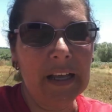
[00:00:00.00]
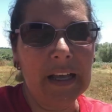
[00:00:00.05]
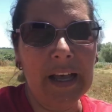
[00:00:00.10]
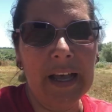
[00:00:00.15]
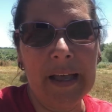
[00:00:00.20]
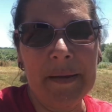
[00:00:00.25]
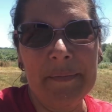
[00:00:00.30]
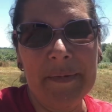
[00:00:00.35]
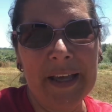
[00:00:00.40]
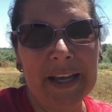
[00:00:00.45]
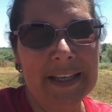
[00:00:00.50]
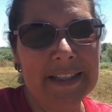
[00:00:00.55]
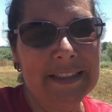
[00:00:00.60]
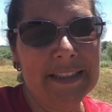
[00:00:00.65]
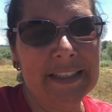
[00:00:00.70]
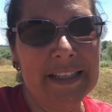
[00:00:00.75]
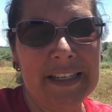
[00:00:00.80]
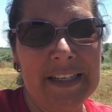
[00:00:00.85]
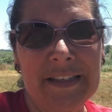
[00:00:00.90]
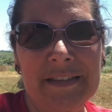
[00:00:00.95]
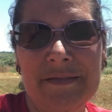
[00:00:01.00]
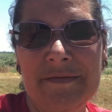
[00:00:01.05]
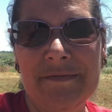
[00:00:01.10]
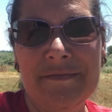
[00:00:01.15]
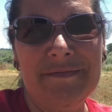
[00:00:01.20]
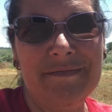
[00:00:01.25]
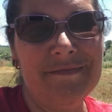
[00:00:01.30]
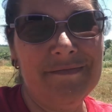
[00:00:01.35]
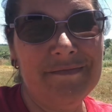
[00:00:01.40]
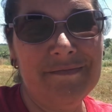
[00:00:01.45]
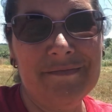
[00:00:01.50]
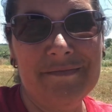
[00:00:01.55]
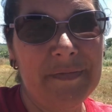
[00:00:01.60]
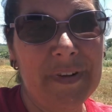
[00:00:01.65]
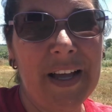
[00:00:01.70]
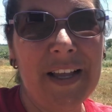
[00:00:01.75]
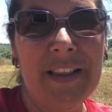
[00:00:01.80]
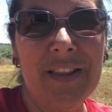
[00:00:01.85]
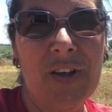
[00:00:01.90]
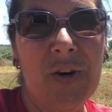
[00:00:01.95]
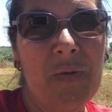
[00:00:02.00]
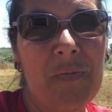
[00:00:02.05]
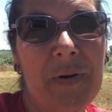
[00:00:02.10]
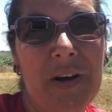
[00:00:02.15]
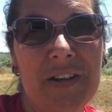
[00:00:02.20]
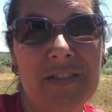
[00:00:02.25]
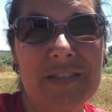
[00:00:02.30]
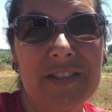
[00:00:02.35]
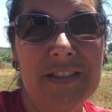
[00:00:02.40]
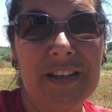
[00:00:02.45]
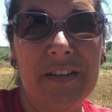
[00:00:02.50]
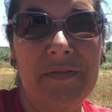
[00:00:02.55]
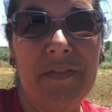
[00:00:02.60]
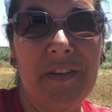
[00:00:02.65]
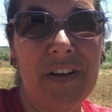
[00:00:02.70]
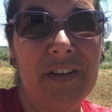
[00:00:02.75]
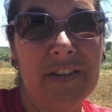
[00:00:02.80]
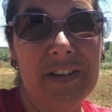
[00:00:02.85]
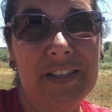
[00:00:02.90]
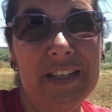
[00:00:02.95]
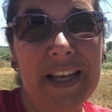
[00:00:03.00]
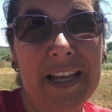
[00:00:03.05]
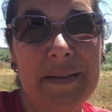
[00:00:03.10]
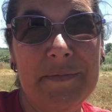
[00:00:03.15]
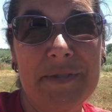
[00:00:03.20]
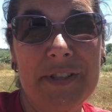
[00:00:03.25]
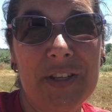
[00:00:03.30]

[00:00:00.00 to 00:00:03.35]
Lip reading: I'm guessing, I lowball stuff all the time,